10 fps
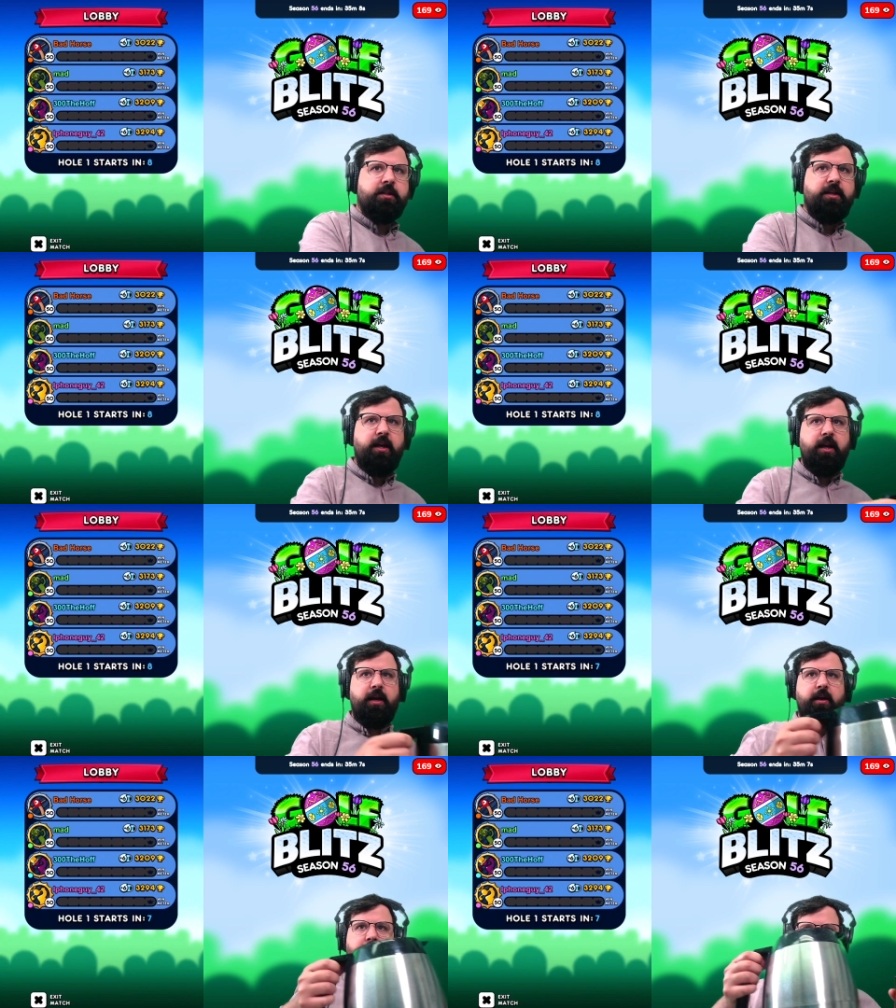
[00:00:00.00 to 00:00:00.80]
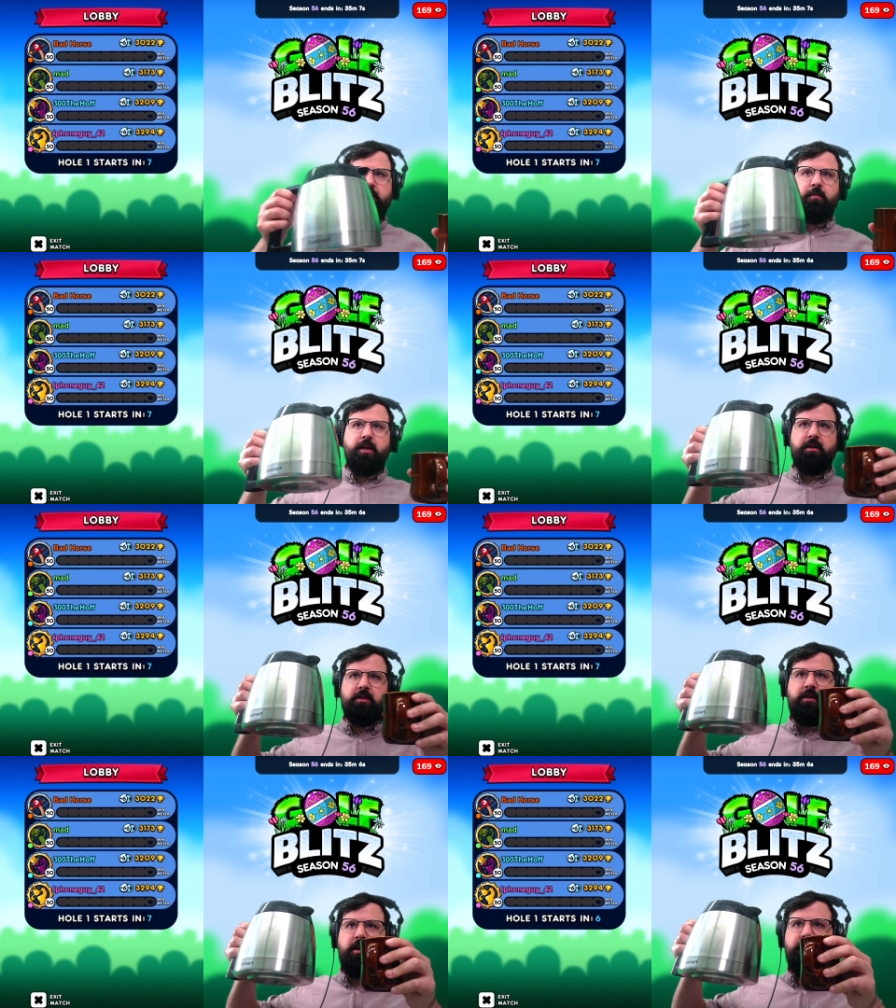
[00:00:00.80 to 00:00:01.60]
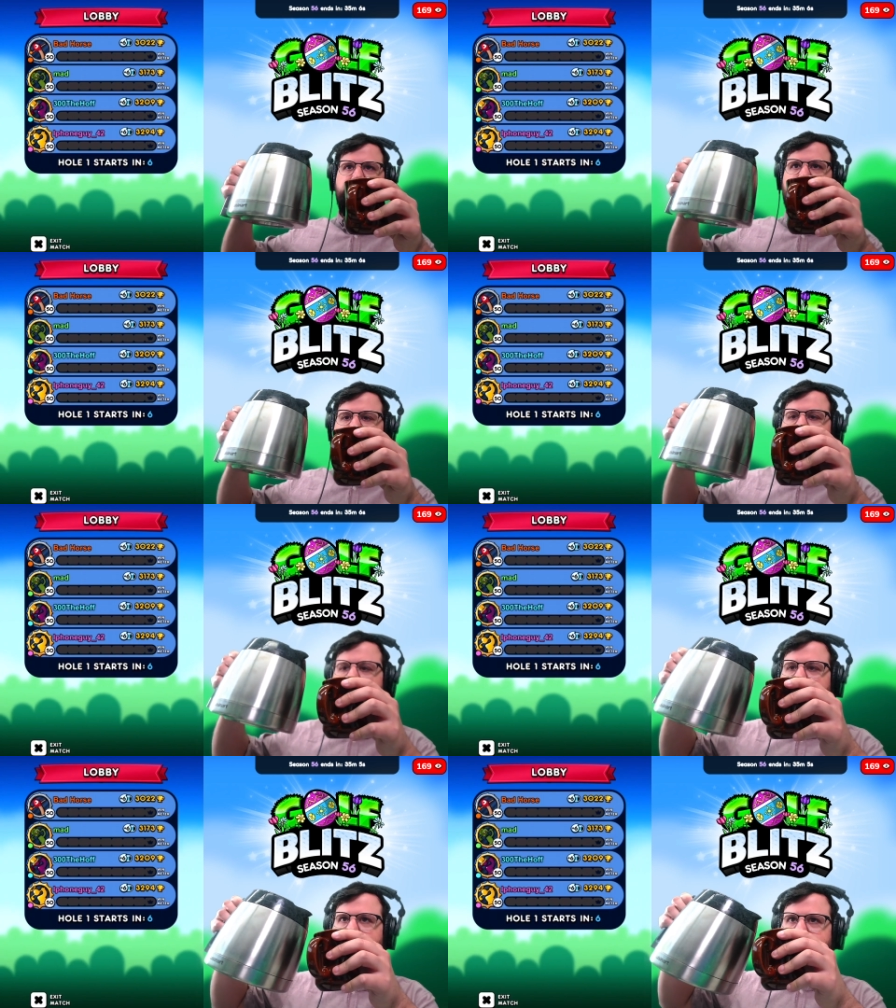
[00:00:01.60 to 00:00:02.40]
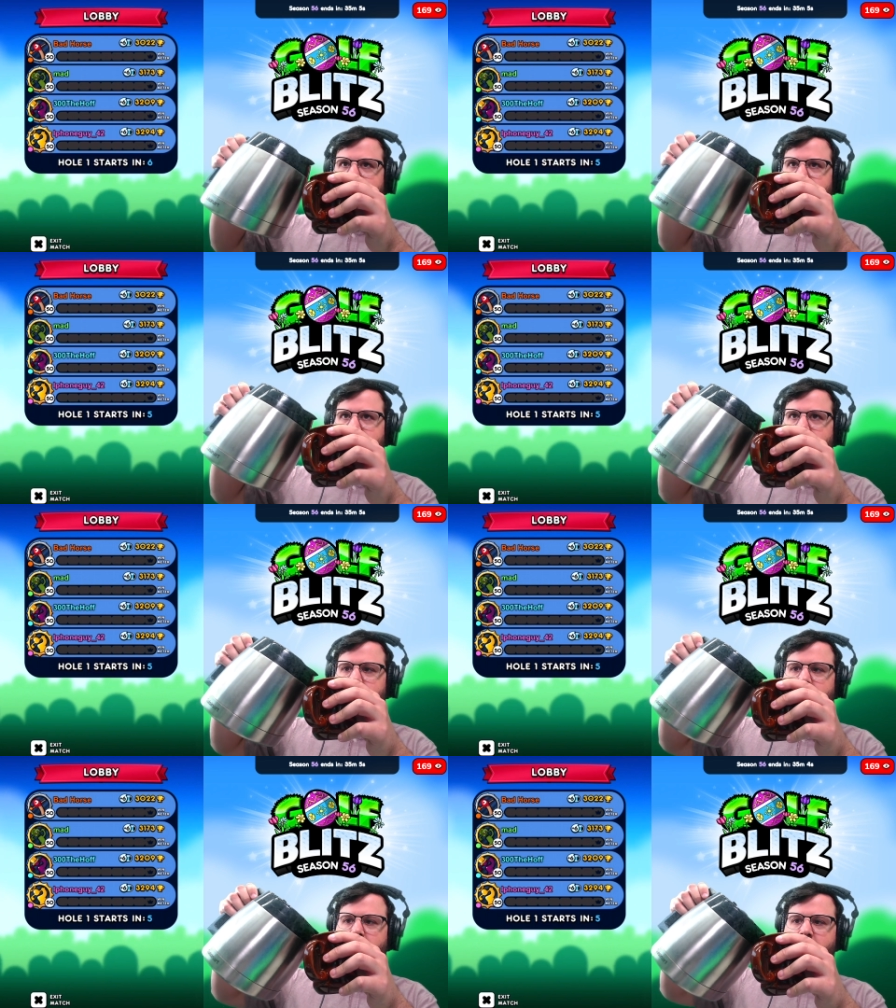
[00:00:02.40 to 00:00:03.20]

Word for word: Today, uh, there's nobody else in the office enjoying coffee, so...